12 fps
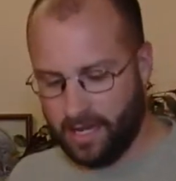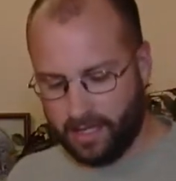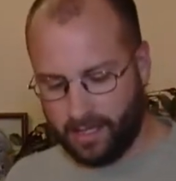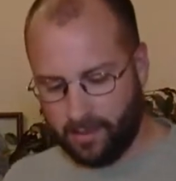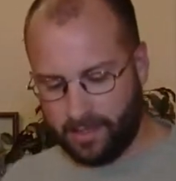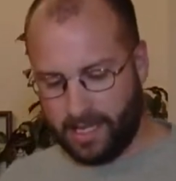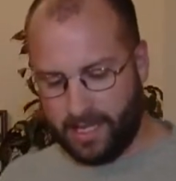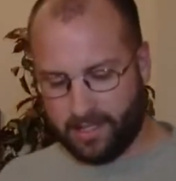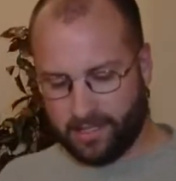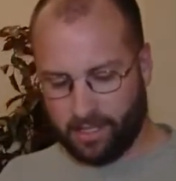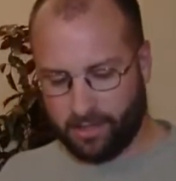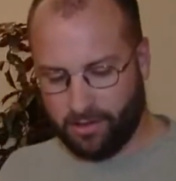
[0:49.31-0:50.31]
And then when they
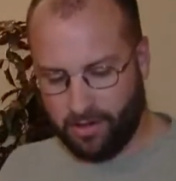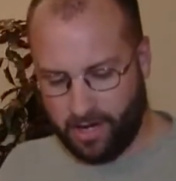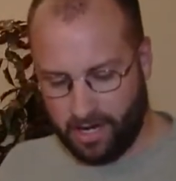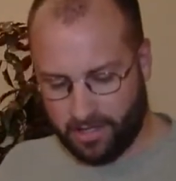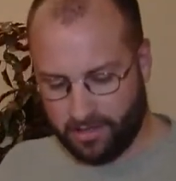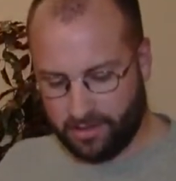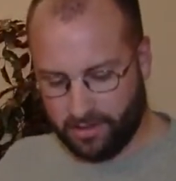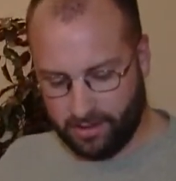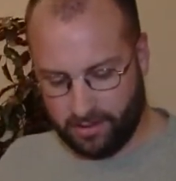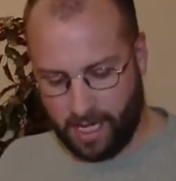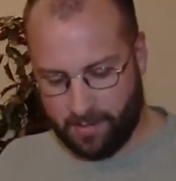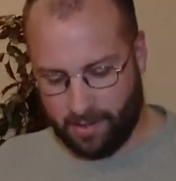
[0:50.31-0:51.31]
get to the cross,
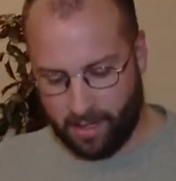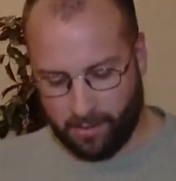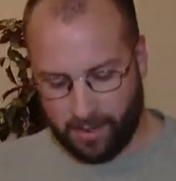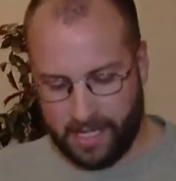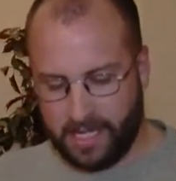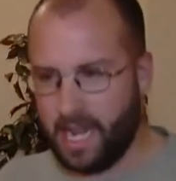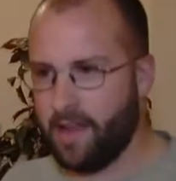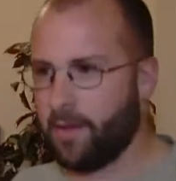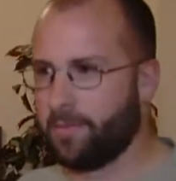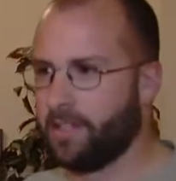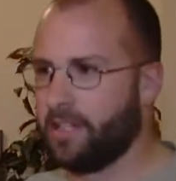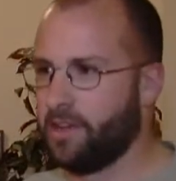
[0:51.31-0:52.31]
that part where he gave
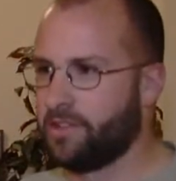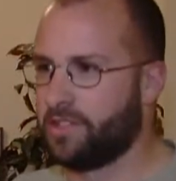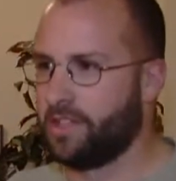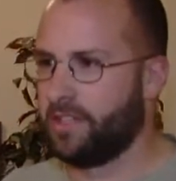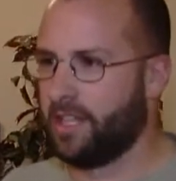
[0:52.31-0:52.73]
up the ghosts,